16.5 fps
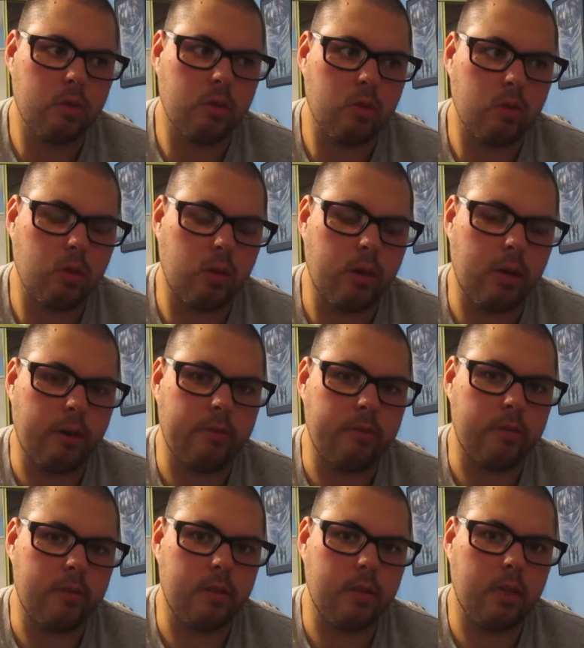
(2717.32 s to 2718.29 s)
where I
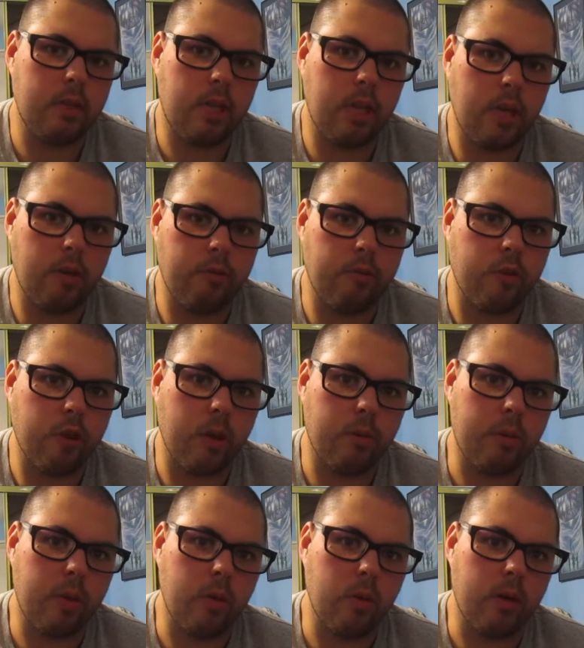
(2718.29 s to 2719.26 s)
came from
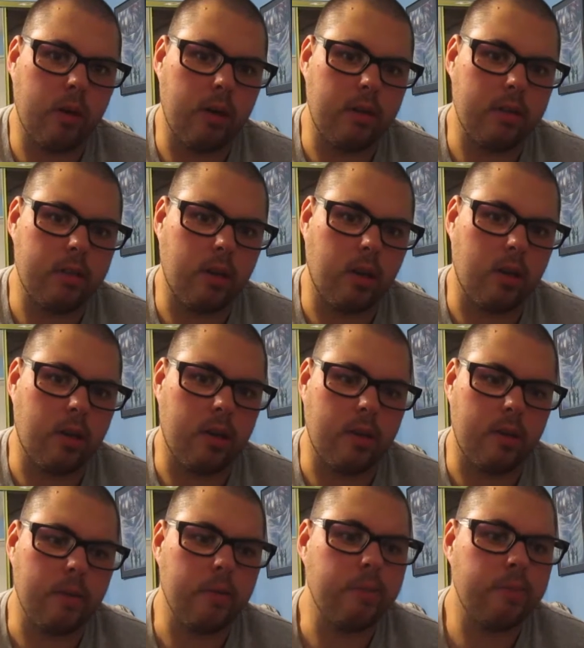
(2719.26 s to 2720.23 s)
and where I started,
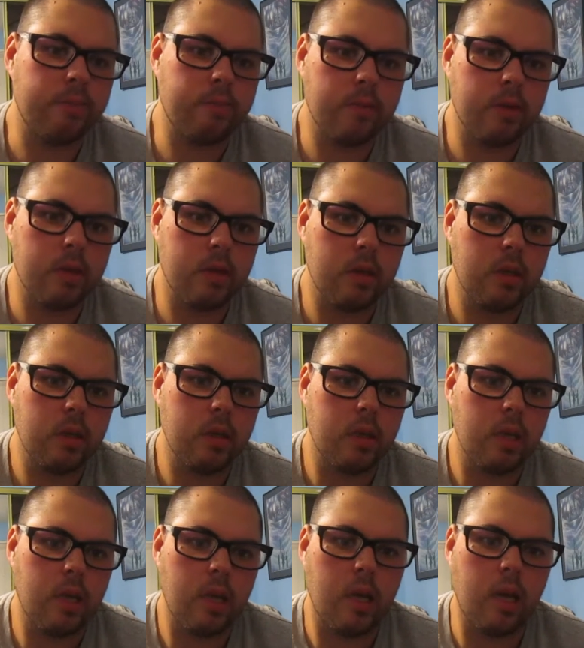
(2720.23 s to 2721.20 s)

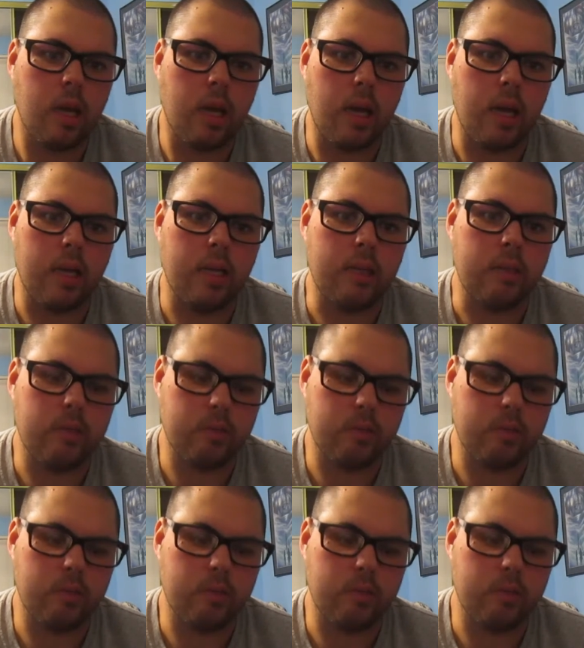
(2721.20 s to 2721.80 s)
and